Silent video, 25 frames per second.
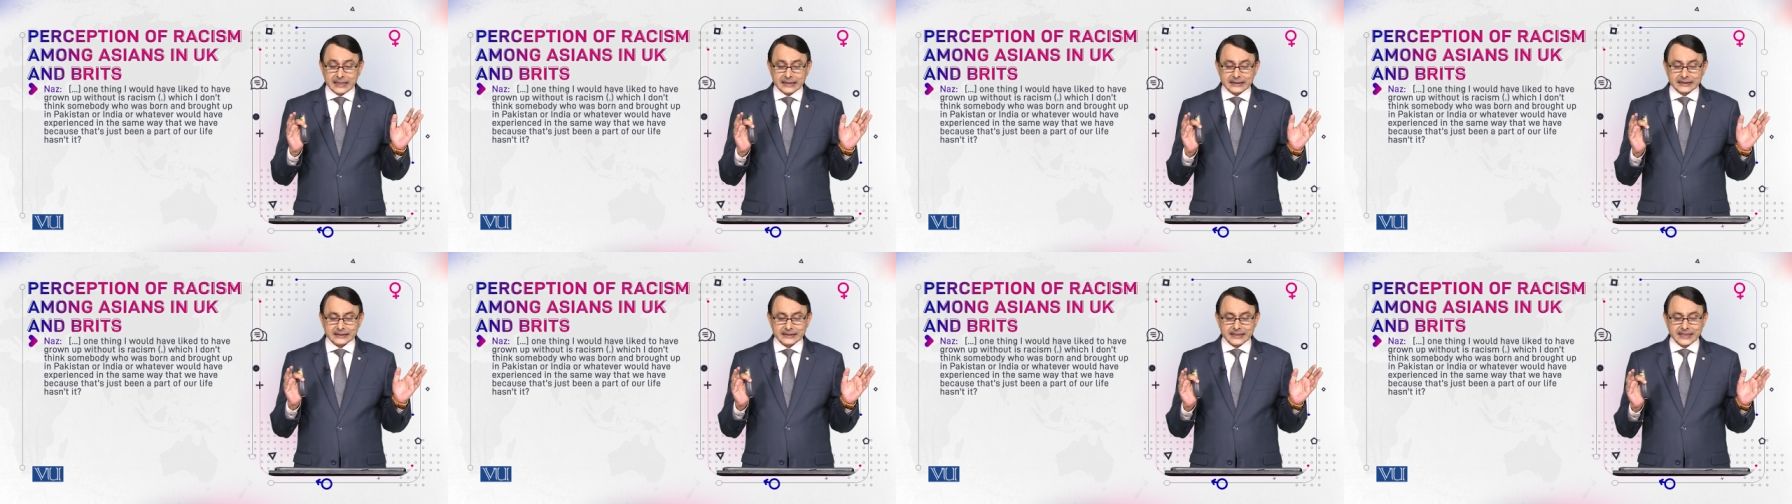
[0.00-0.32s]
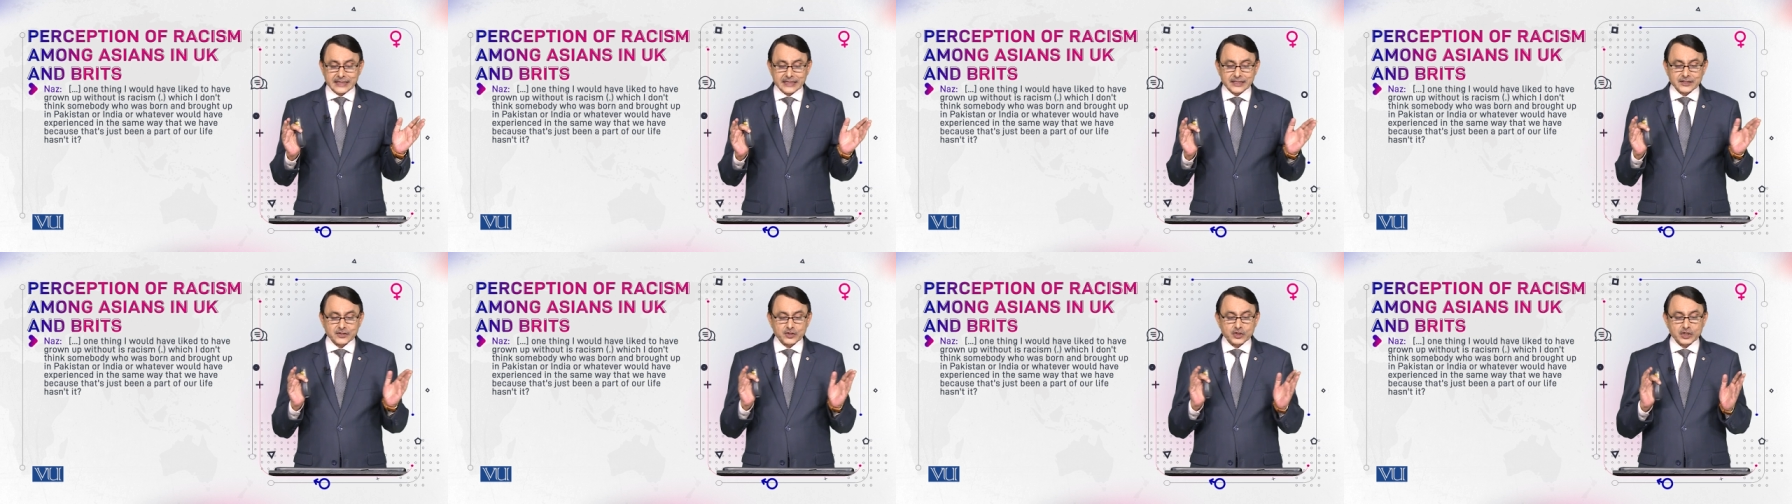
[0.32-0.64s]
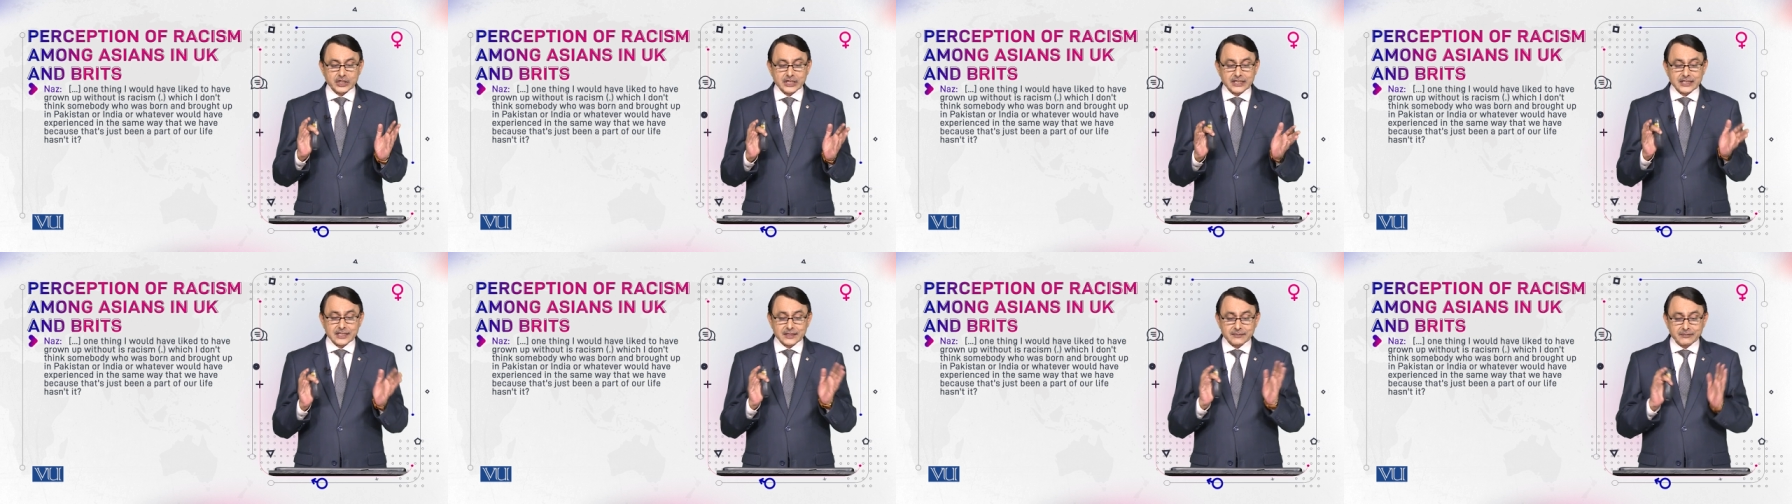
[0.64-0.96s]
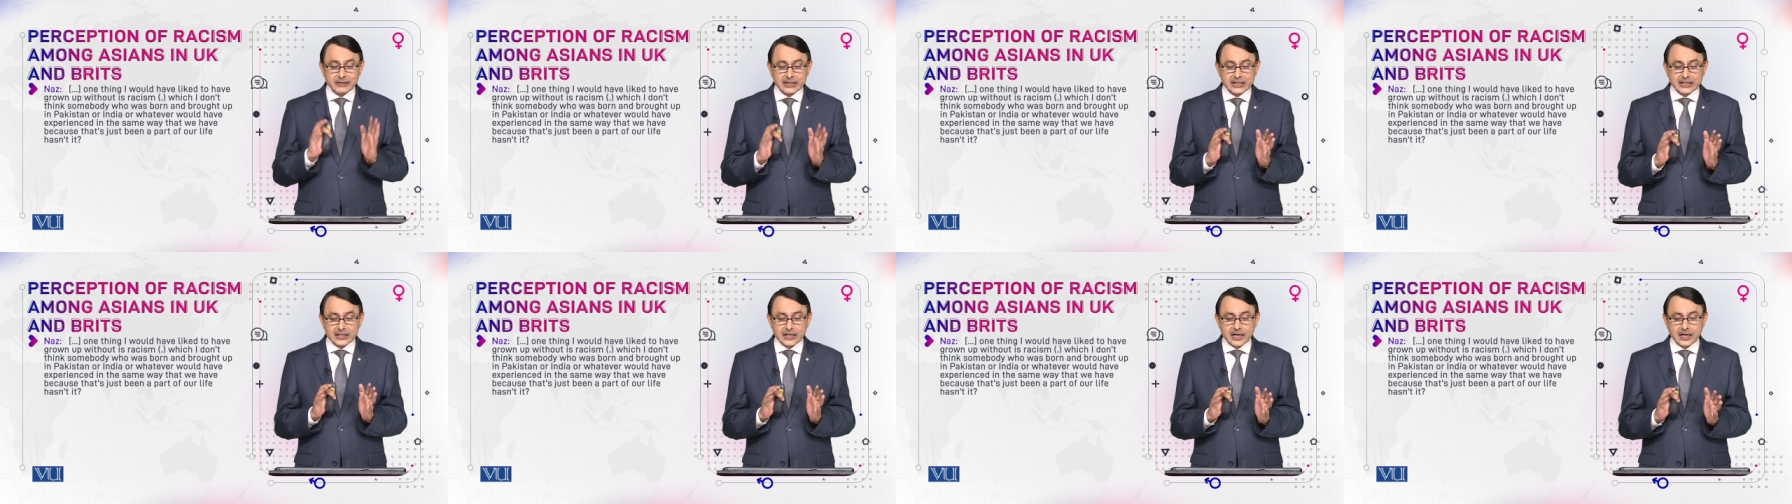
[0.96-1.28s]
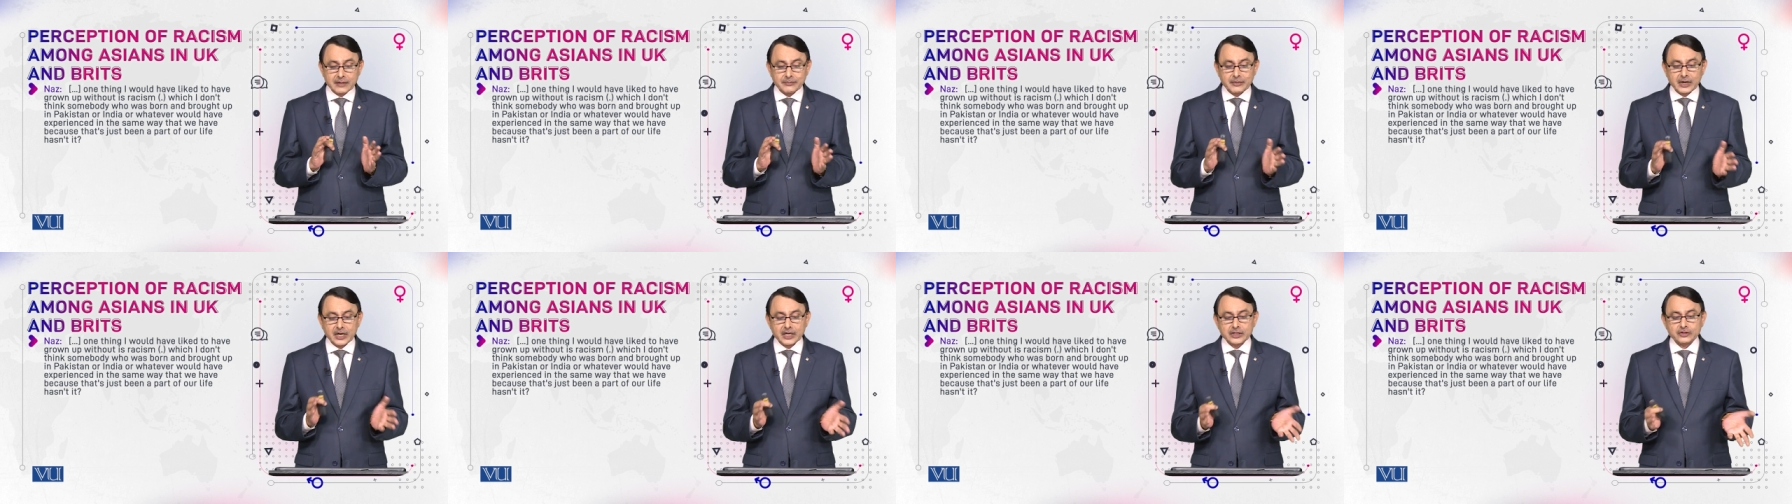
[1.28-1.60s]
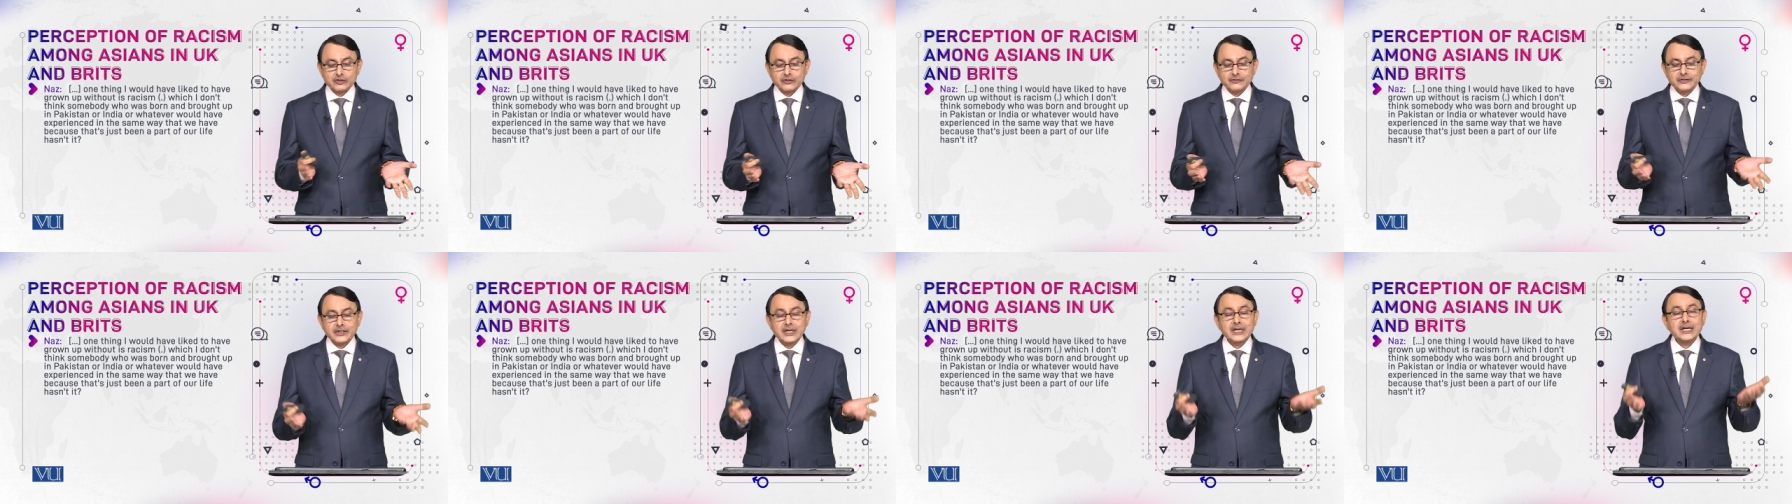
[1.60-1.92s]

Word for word: there's just been a part of